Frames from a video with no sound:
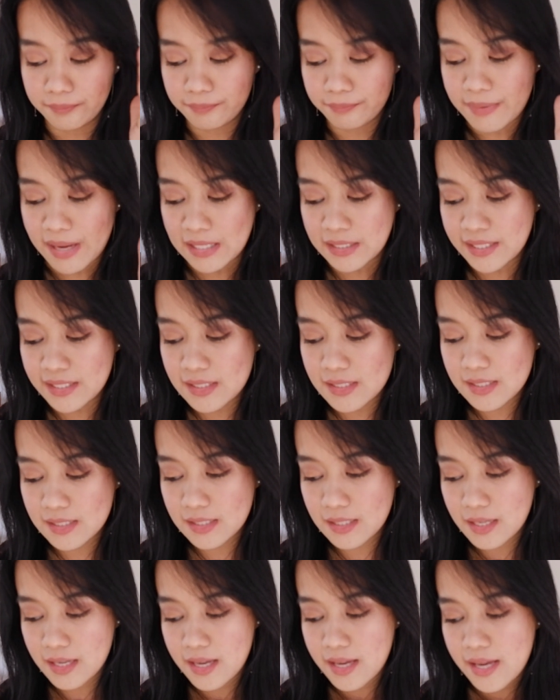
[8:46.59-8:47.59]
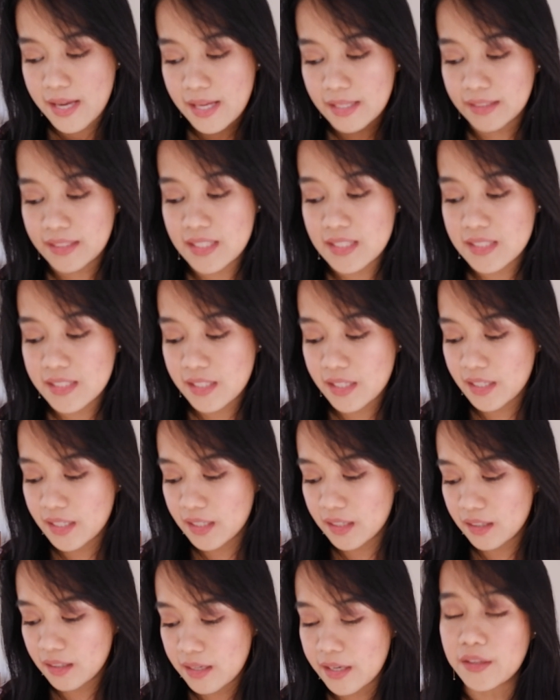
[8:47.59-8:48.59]
palettes, and this
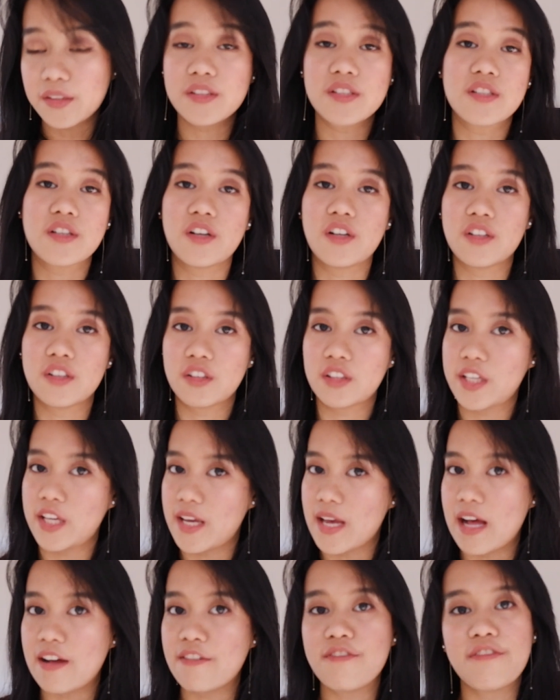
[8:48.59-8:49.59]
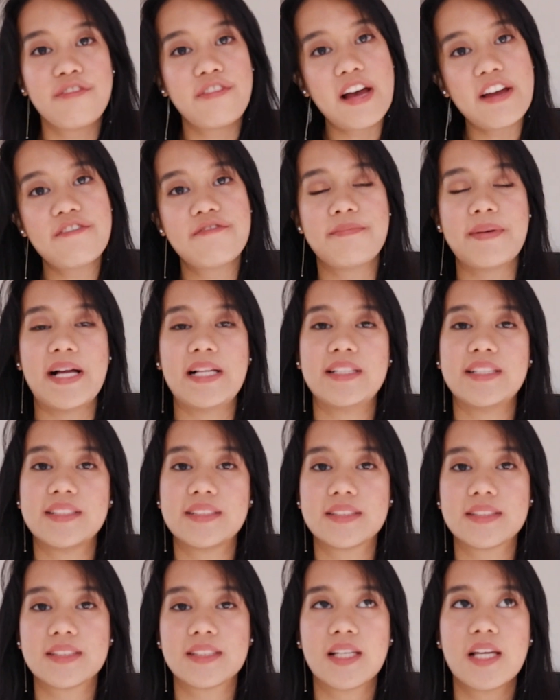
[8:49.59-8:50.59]
year I also only have 5
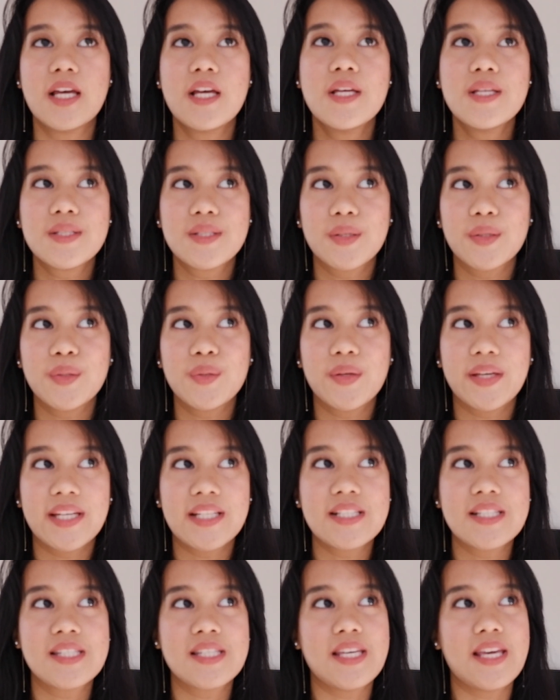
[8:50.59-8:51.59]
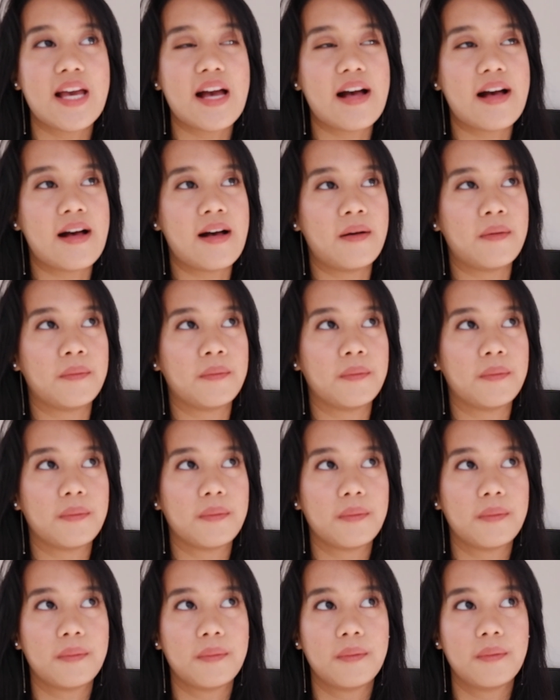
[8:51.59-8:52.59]
palettes. So you can see how
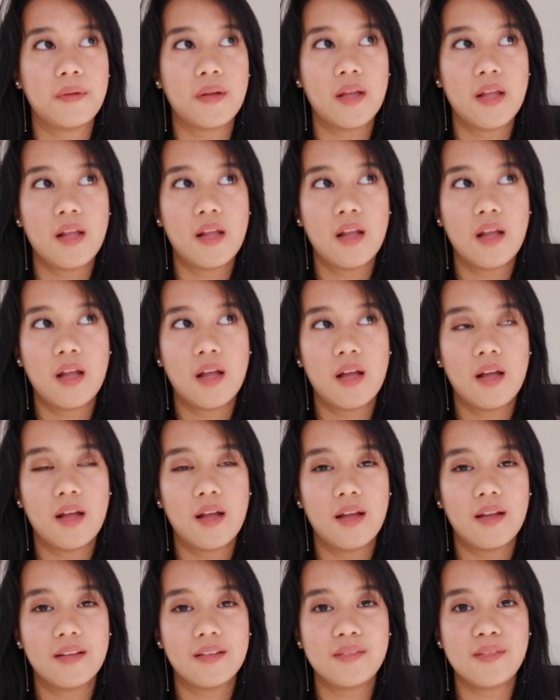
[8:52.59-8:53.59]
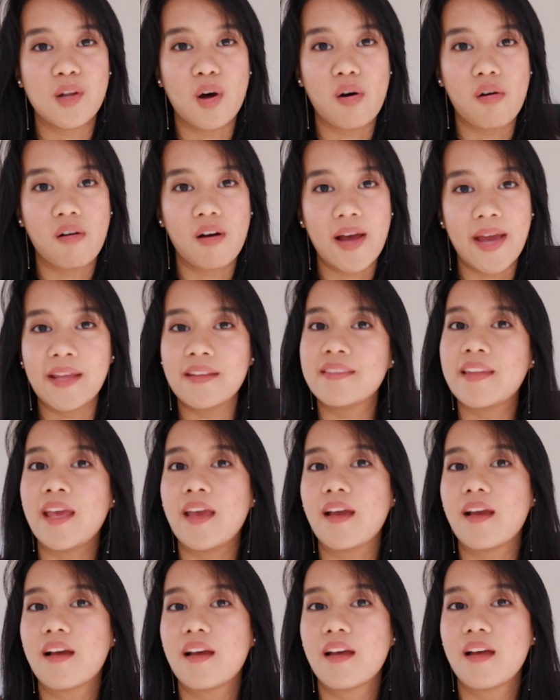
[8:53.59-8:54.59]
long I
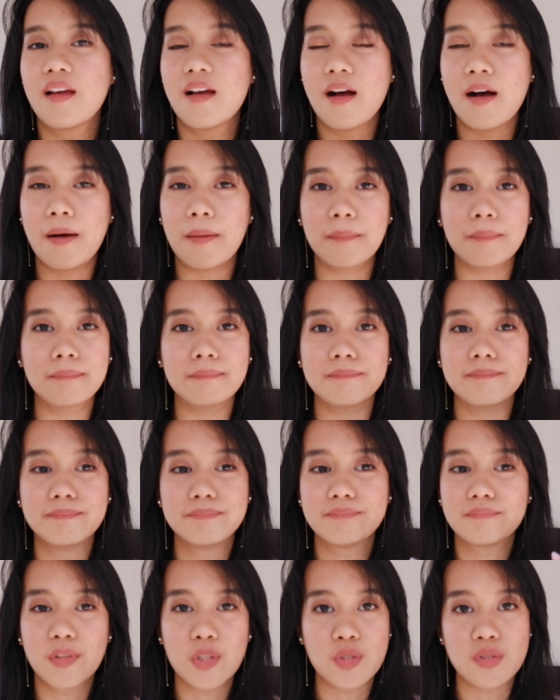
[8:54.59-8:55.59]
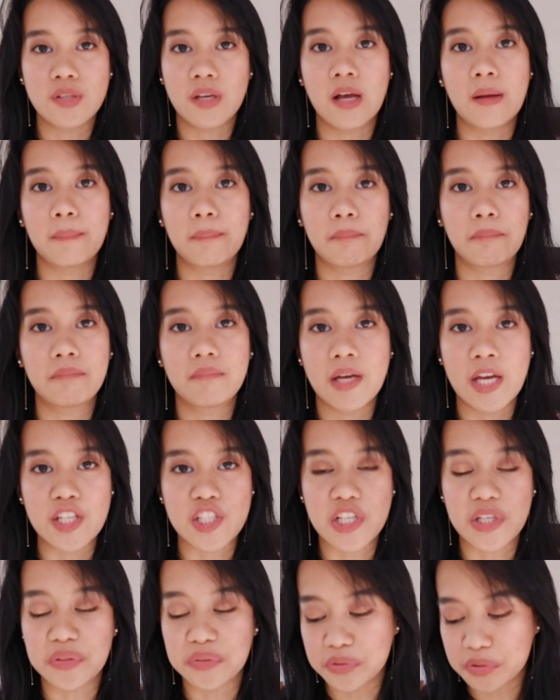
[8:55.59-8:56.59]
take using up
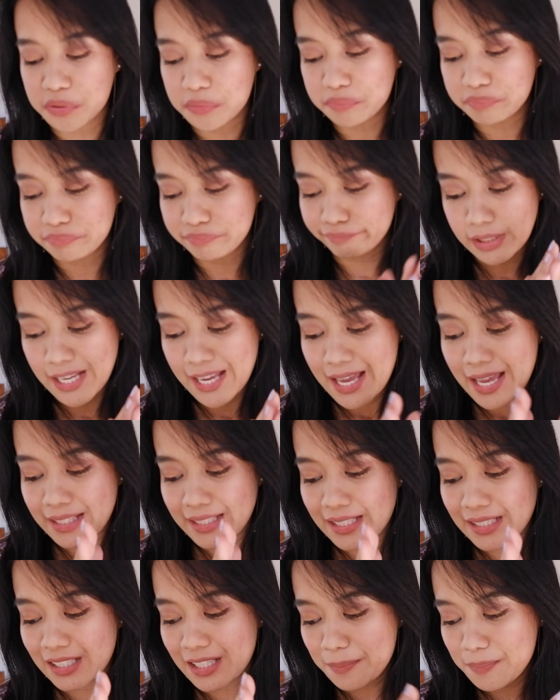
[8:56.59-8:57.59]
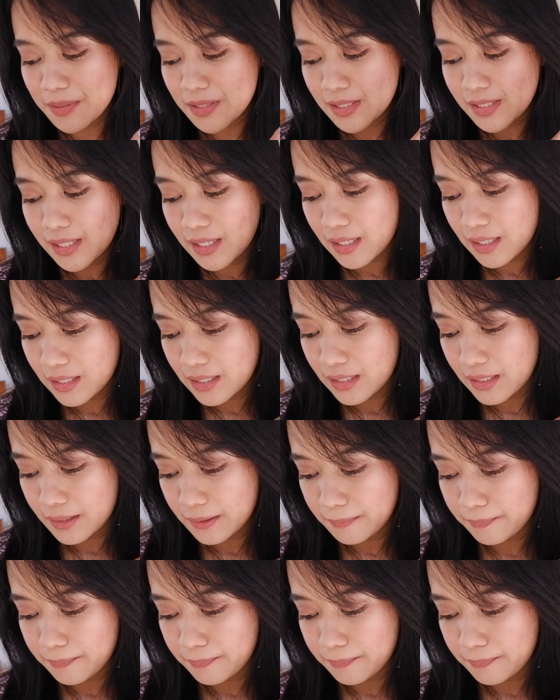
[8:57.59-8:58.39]
eyeshadows. Then lipstick,